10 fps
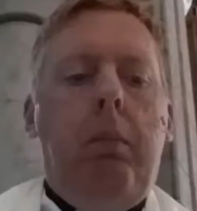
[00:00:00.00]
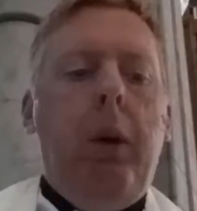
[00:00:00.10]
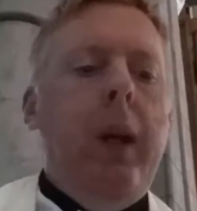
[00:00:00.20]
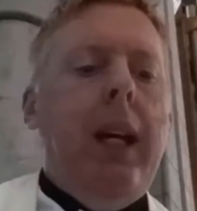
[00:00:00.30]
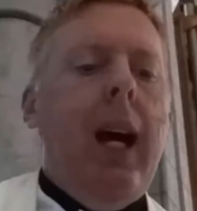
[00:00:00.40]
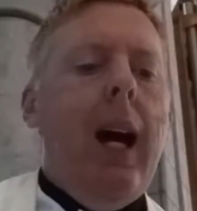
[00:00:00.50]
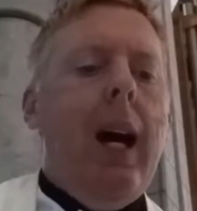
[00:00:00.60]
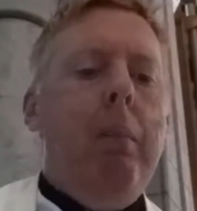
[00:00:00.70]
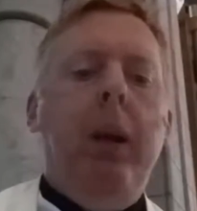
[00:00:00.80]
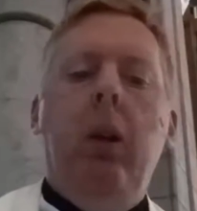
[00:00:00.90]
But we
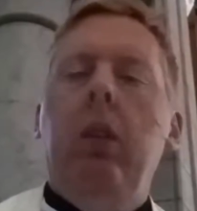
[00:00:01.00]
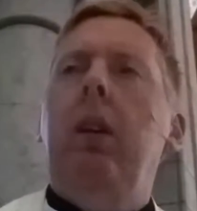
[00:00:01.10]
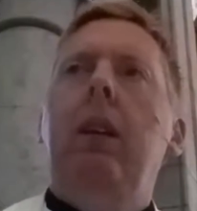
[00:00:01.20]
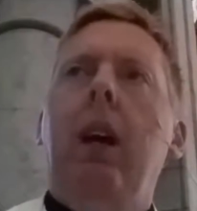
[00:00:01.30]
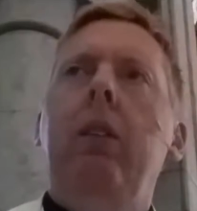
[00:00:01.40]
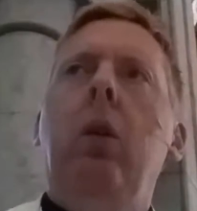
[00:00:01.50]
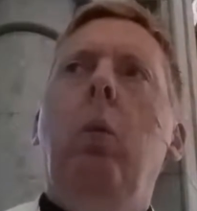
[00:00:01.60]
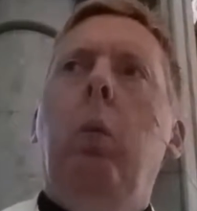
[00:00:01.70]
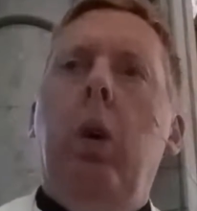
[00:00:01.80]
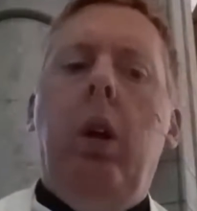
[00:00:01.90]
can't, because it
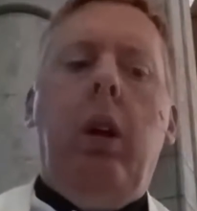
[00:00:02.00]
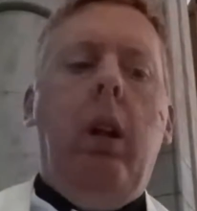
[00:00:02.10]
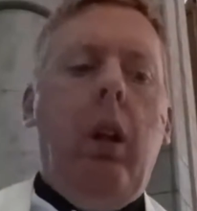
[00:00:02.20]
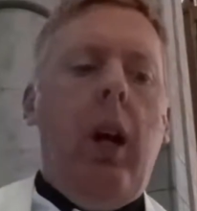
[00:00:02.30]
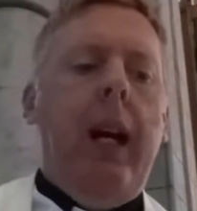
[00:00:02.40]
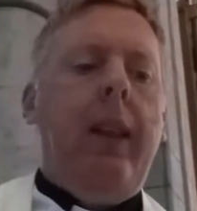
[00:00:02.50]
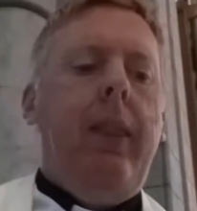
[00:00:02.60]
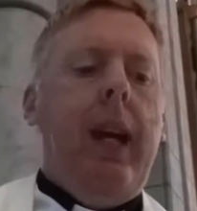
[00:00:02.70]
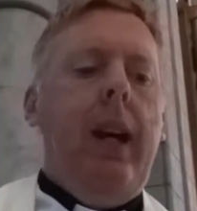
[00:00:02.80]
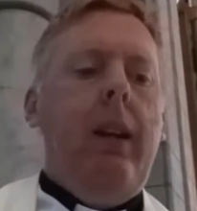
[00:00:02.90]
doesn't work like
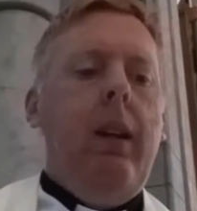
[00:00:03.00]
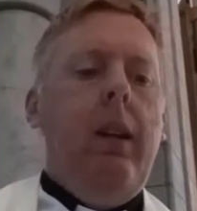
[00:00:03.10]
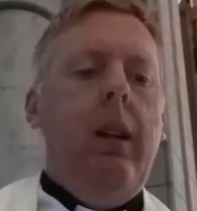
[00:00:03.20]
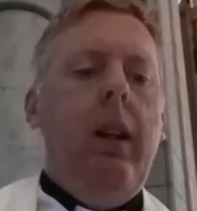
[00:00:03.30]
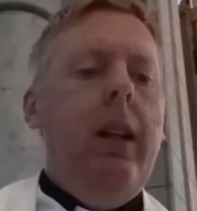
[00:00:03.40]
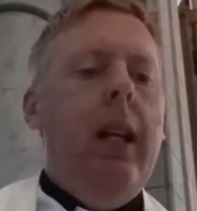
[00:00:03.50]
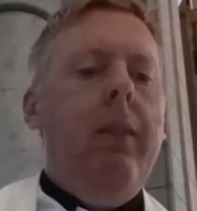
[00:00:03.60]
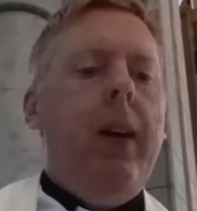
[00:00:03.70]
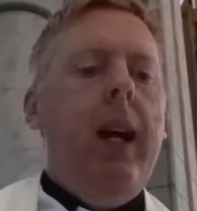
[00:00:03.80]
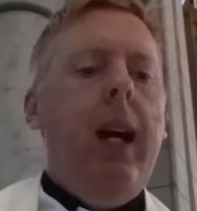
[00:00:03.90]
that. It
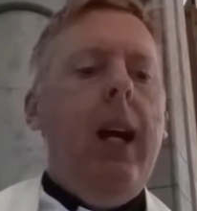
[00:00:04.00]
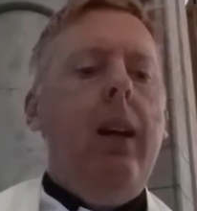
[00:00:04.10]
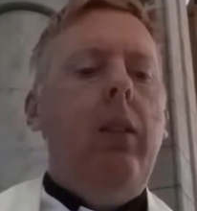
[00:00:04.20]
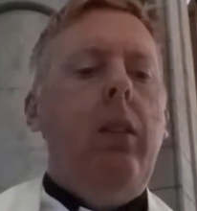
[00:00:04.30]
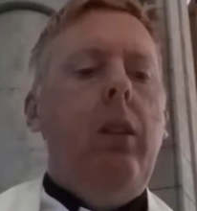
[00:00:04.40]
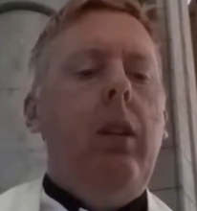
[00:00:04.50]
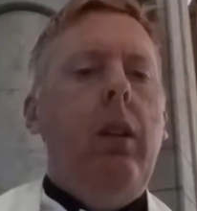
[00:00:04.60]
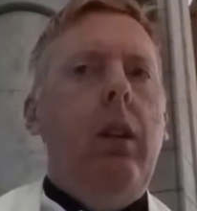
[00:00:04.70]
never has.